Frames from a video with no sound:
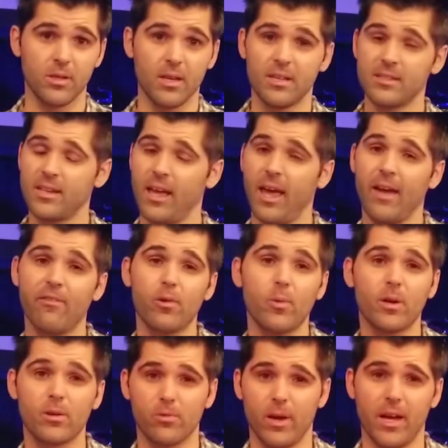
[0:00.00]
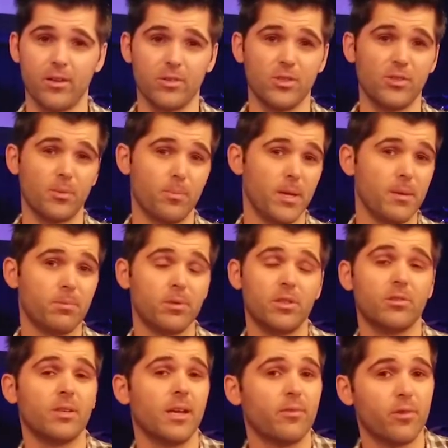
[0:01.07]
to everyone around you, to people you'll
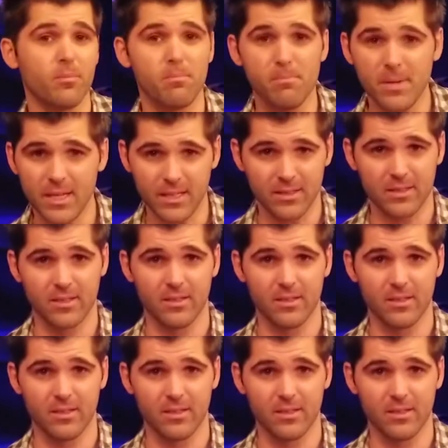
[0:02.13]
never meet.